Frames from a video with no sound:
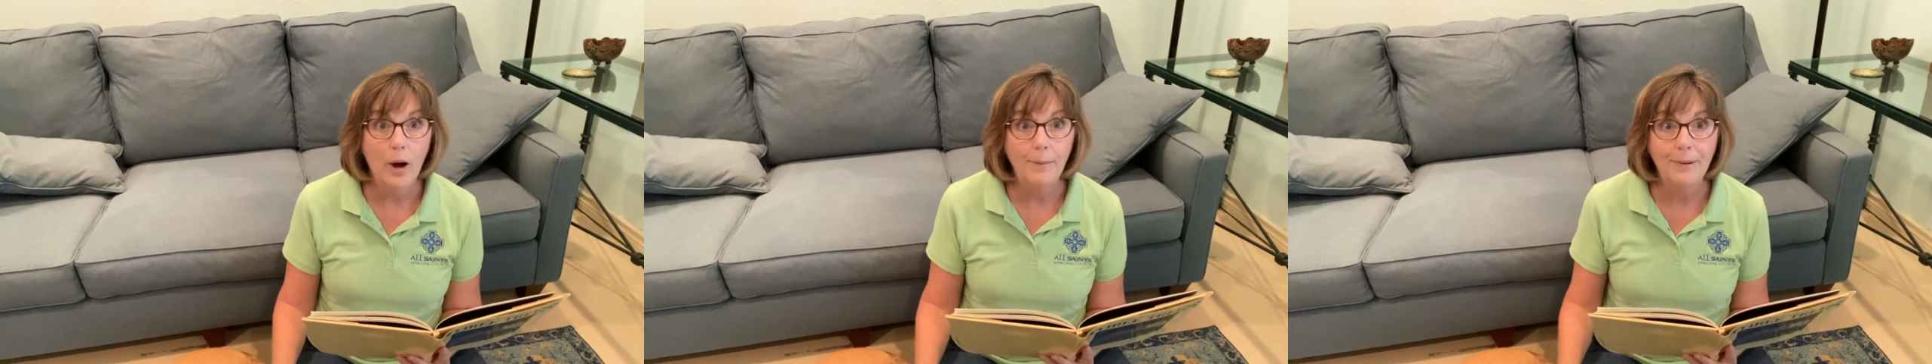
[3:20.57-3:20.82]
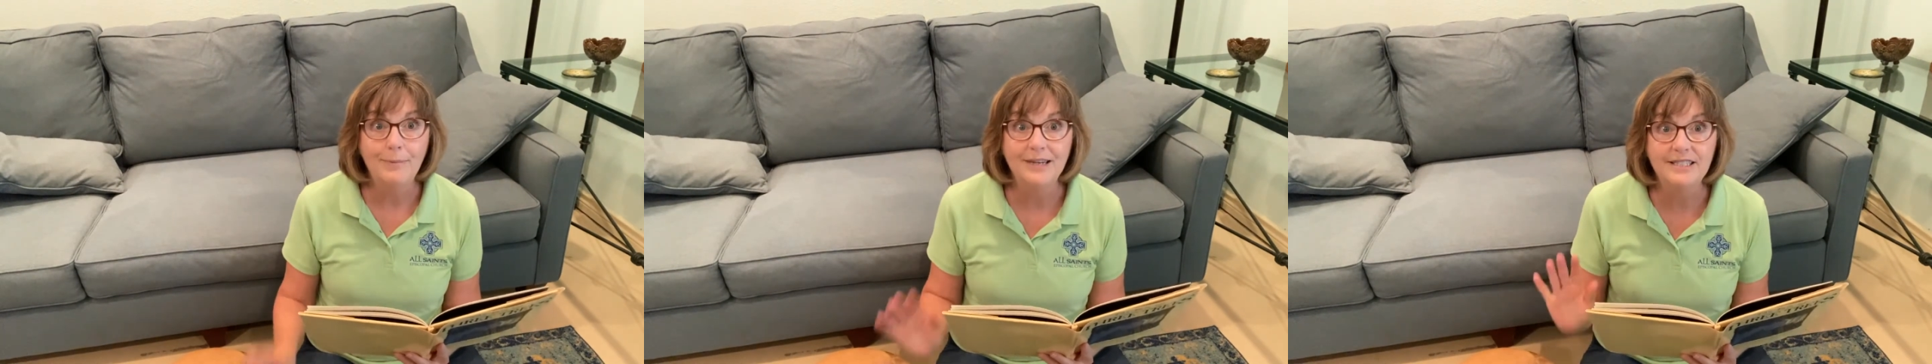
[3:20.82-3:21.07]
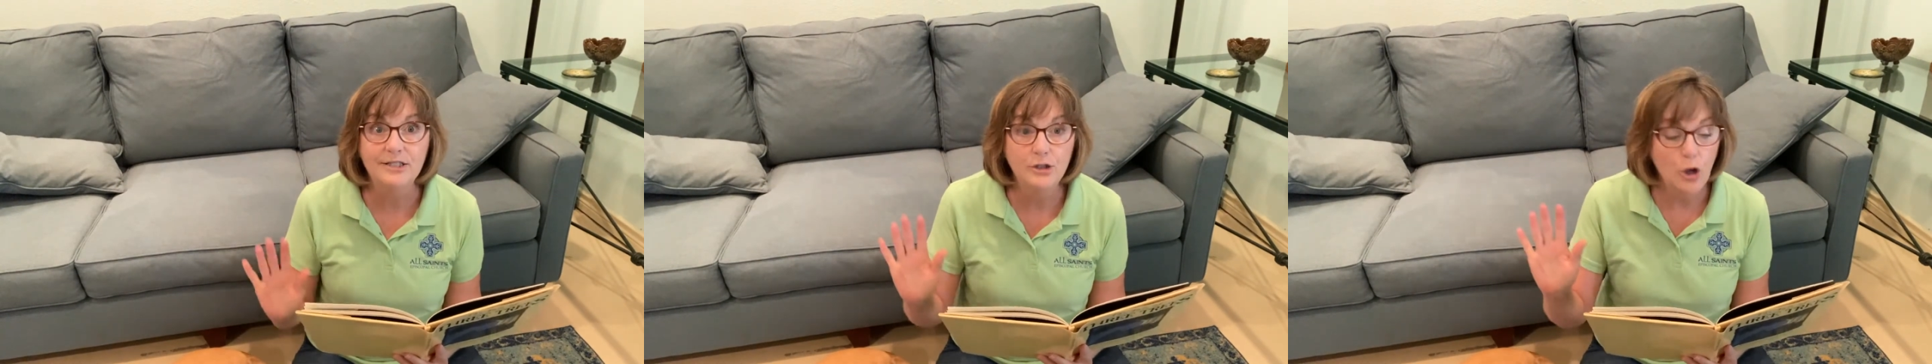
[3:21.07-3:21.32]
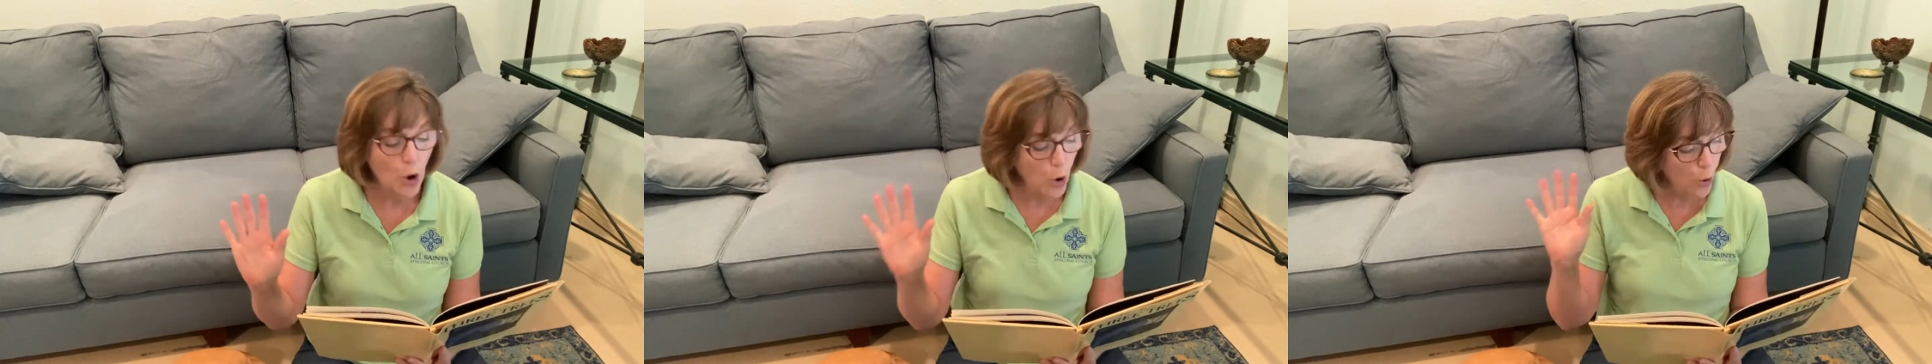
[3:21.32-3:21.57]
and be
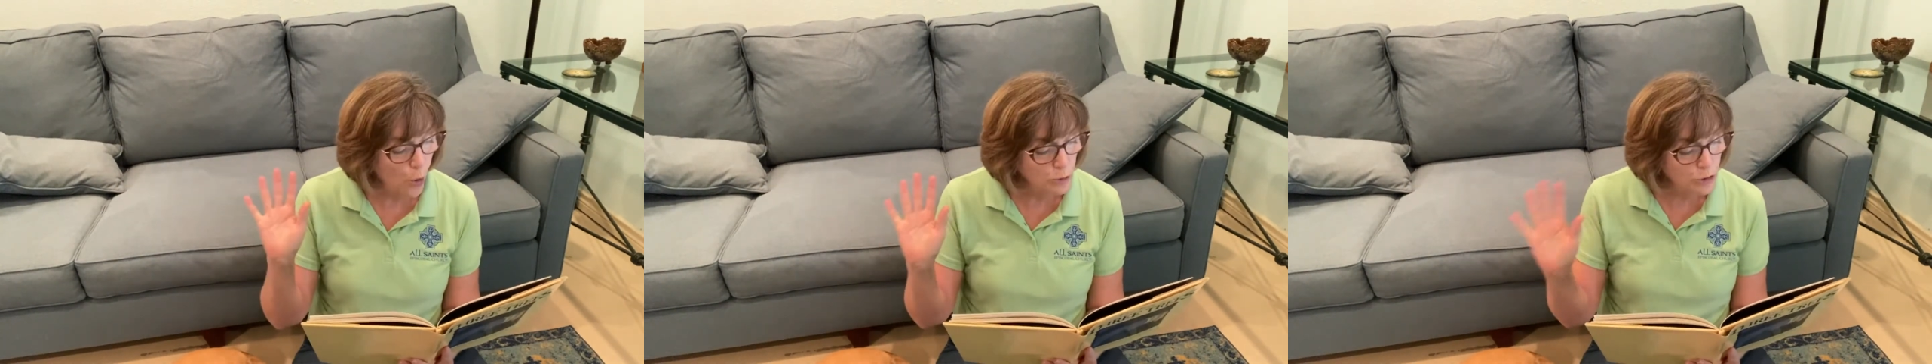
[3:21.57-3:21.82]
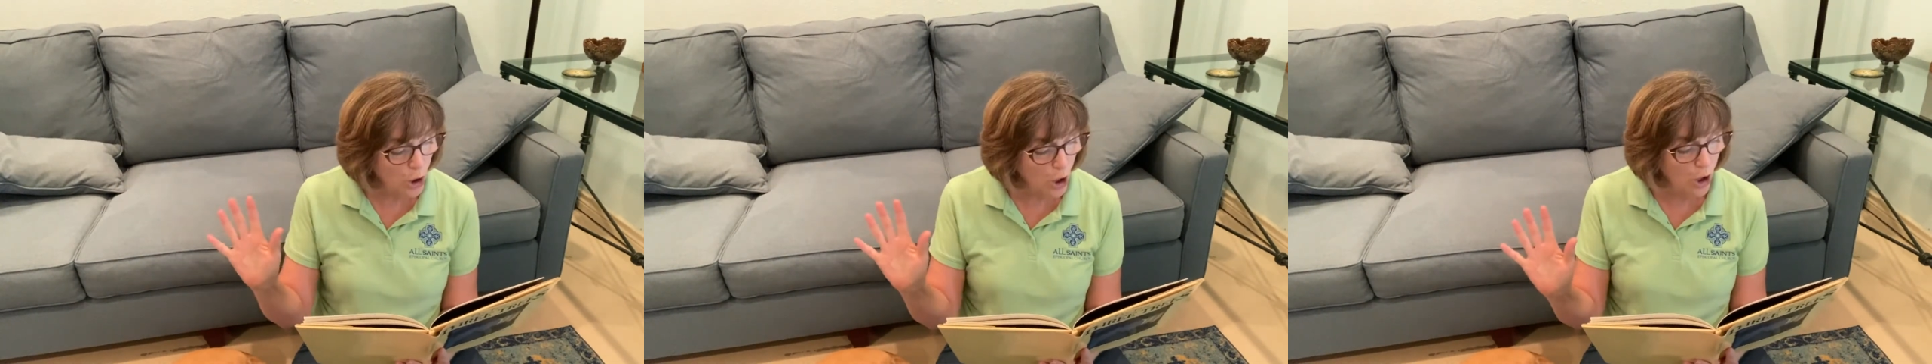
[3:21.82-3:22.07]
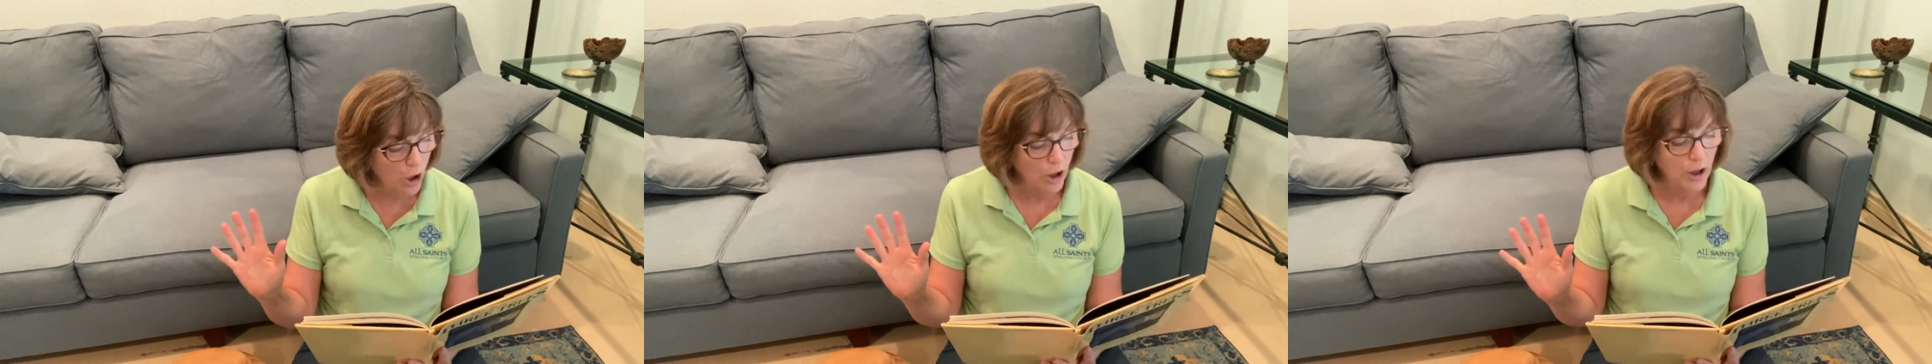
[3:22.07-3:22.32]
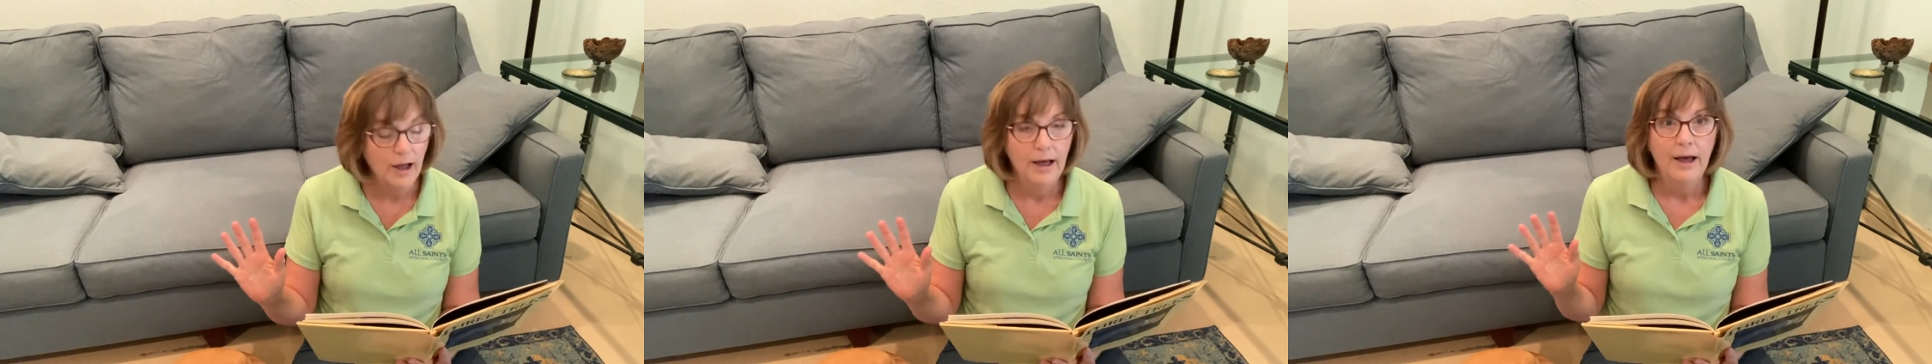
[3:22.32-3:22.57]
so tall